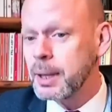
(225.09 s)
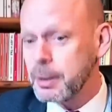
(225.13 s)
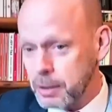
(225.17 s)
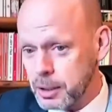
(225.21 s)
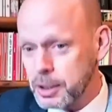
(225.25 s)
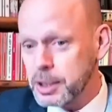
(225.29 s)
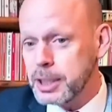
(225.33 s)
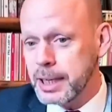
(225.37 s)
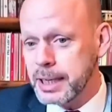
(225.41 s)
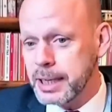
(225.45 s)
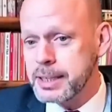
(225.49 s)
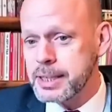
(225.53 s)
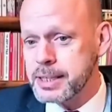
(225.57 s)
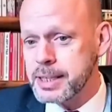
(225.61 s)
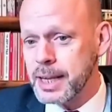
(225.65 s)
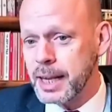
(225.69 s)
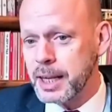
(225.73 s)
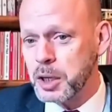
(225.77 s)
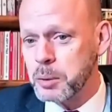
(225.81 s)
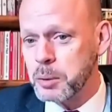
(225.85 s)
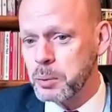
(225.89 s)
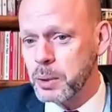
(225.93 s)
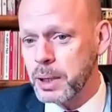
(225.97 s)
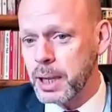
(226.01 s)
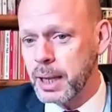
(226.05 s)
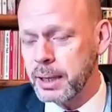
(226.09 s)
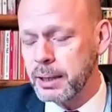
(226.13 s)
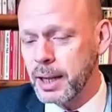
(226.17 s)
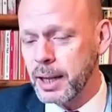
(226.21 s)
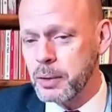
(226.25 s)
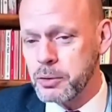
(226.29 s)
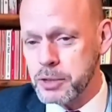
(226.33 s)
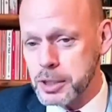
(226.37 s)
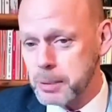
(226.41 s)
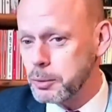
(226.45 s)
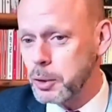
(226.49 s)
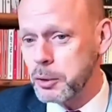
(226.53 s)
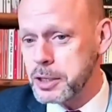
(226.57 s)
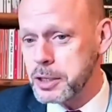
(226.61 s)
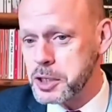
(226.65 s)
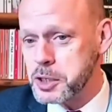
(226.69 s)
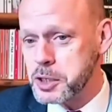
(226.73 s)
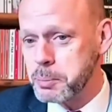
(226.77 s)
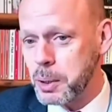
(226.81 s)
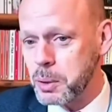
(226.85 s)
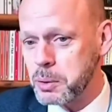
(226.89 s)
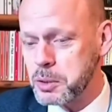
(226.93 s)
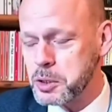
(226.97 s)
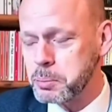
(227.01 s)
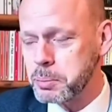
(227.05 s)
You need to take up with Ken Loach. I'm not his
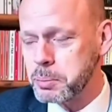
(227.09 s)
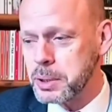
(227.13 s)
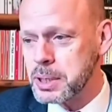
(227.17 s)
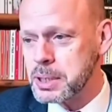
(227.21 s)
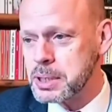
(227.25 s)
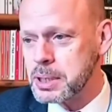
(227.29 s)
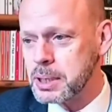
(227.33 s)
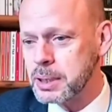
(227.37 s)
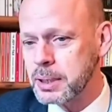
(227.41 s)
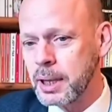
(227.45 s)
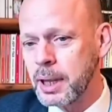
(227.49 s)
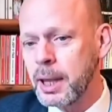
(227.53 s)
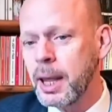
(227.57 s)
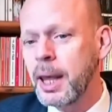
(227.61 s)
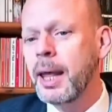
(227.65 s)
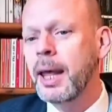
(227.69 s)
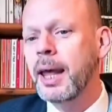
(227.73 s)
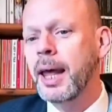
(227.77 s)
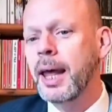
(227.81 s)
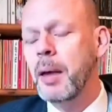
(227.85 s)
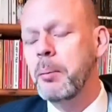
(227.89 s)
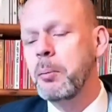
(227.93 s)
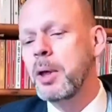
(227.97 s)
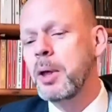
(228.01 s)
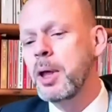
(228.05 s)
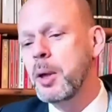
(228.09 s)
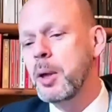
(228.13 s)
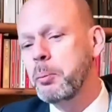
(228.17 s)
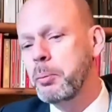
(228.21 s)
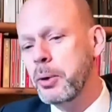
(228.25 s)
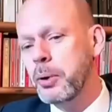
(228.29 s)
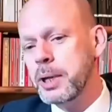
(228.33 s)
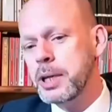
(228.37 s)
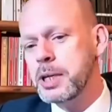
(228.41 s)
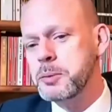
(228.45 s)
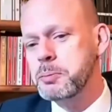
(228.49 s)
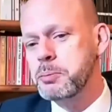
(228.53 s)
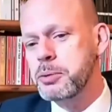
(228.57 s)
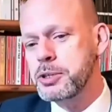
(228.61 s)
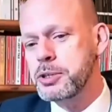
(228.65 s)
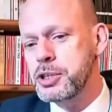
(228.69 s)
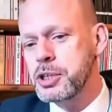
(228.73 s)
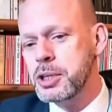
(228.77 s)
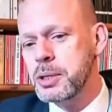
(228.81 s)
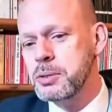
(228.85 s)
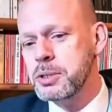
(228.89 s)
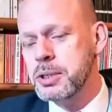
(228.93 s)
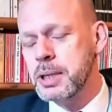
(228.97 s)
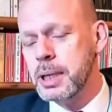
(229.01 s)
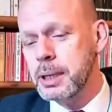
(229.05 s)
spokesperson, um, but he's
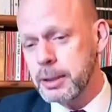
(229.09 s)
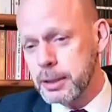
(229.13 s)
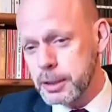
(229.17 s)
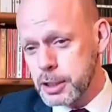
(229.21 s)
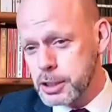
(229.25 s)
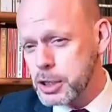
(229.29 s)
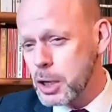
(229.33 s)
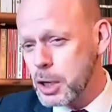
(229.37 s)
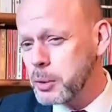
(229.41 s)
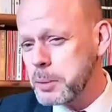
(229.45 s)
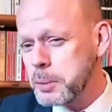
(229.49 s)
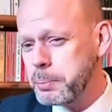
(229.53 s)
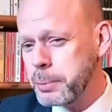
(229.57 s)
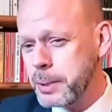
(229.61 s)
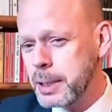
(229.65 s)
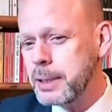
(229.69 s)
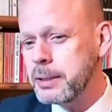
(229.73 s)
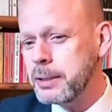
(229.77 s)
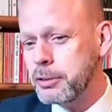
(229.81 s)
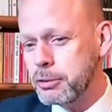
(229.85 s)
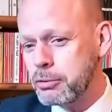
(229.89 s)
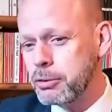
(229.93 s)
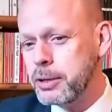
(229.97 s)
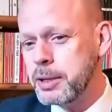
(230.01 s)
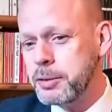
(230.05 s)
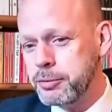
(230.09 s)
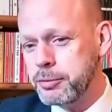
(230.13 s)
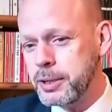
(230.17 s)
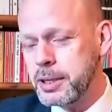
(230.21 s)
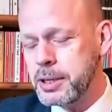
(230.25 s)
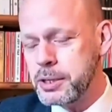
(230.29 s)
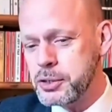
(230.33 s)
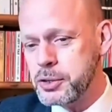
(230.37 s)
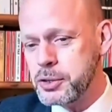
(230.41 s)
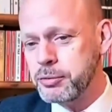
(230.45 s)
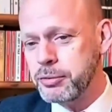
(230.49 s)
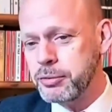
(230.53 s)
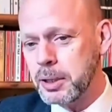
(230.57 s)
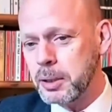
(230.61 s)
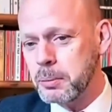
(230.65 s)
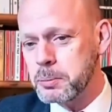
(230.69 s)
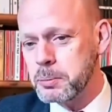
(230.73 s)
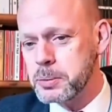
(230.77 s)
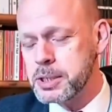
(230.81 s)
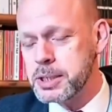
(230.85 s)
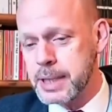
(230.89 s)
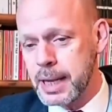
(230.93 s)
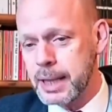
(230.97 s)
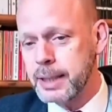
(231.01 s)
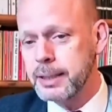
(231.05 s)
produced that. There's only been three feature
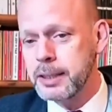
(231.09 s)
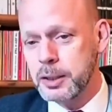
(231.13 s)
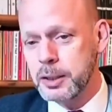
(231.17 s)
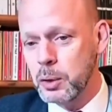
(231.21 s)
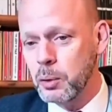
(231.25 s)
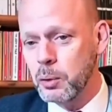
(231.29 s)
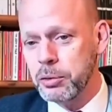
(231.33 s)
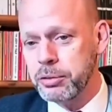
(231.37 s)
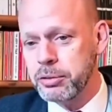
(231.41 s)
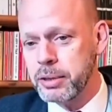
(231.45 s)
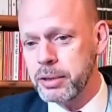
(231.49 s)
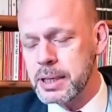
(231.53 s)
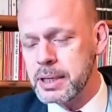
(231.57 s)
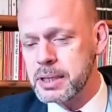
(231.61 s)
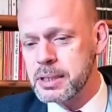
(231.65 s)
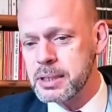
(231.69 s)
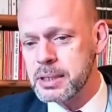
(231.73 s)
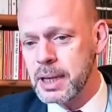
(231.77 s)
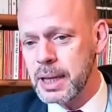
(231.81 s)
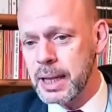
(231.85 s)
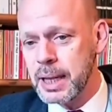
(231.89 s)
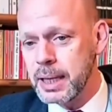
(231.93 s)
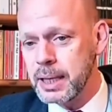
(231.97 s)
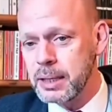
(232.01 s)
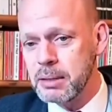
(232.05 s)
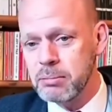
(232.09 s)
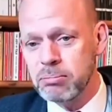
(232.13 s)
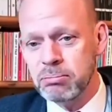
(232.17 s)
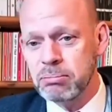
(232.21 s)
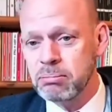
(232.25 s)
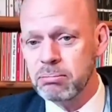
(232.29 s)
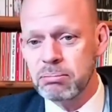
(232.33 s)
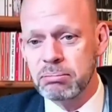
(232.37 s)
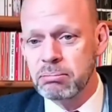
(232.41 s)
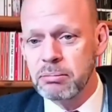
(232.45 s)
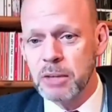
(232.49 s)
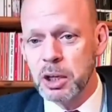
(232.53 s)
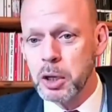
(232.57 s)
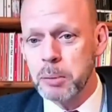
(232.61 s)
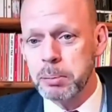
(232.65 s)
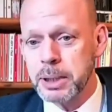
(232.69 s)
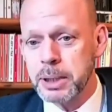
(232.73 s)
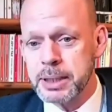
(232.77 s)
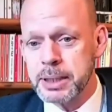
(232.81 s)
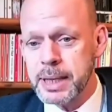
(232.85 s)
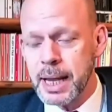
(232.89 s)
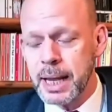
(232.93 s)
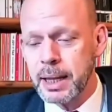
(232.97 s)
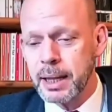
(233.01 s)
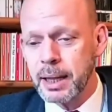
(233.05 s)
films set in the Northeast in a couple
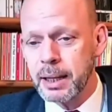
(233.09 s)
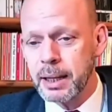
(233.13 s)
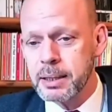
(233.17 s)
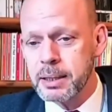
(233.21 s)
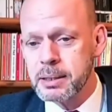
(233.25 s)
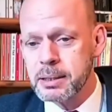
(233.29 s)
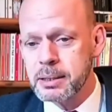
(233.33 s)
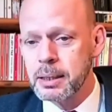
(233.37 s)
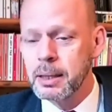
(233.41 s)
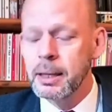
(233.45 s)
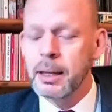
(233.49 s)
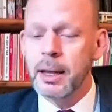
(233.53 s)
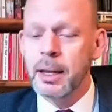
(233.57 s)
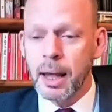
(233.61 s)
of decades.